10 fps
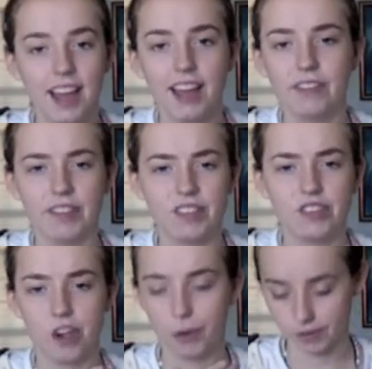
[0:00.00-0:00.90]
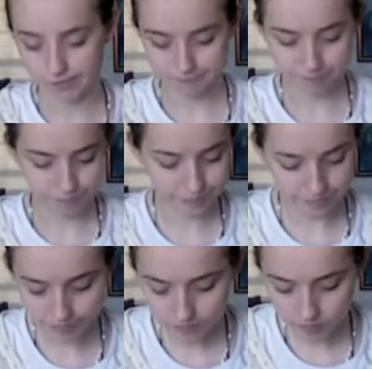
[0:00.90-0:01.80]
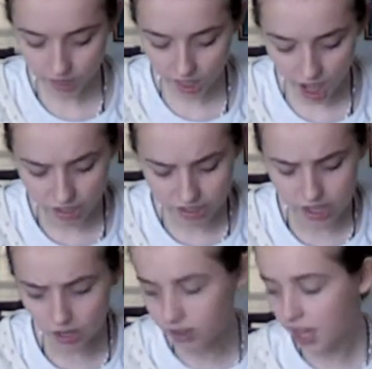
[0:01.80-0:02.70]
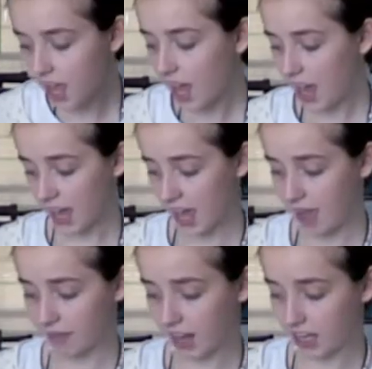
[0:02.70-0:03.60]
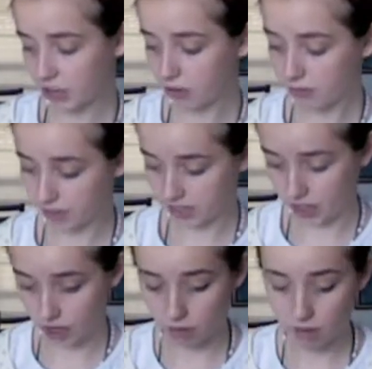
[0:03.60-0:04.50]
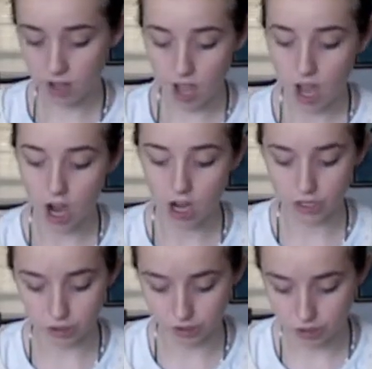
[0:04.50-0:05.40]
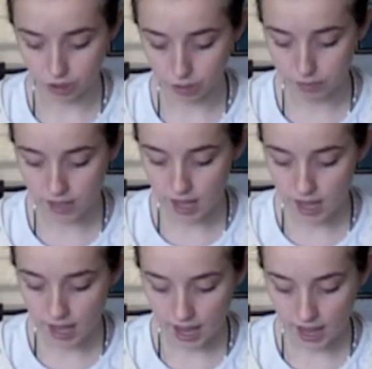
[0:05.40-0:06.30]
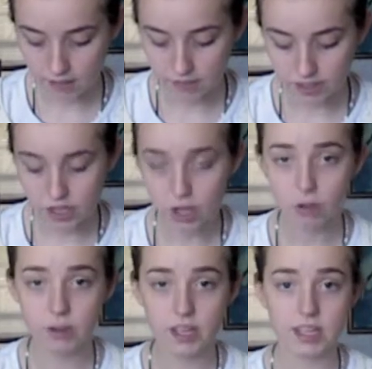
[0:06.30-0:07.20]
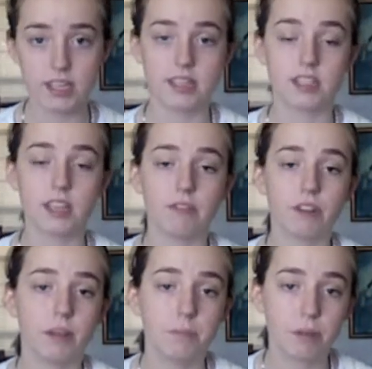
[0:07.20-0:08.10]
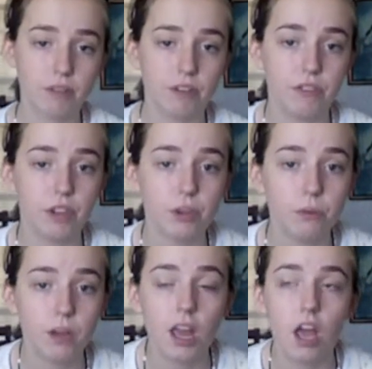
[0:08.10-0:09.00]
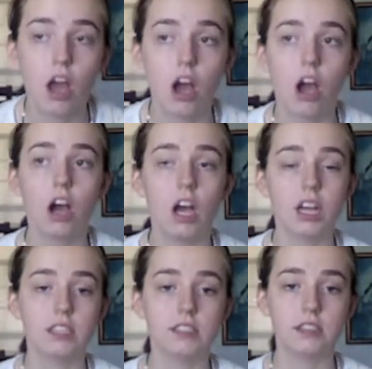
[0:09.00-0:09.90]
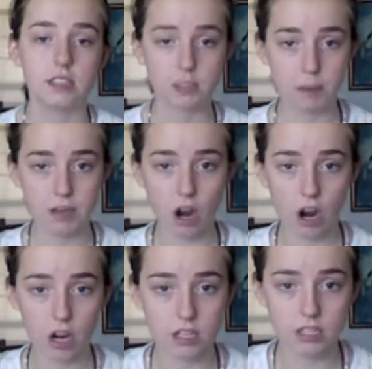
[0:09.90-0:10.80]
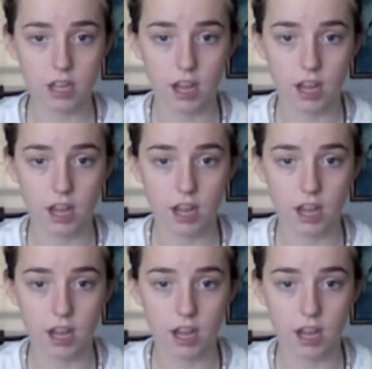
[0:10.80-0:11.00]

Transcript: always choke. Also, I have a new video on YouTube, and the video is a book review on the spin art.